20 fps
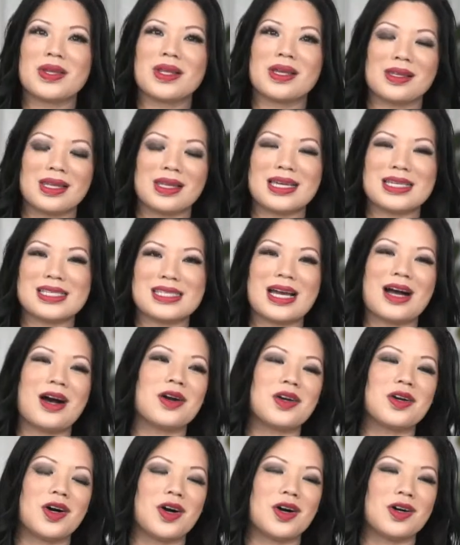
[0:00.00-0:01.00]
less
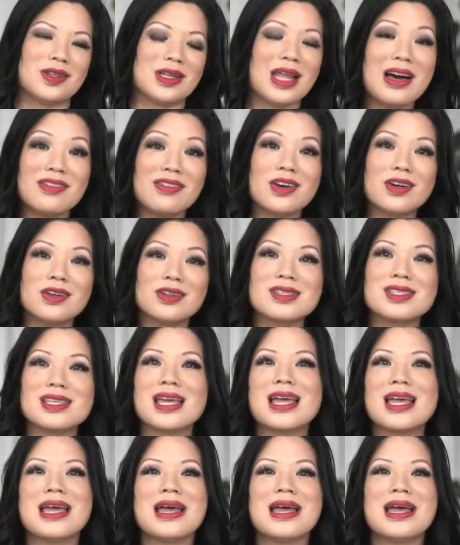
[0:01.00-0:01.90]
alcohol levels.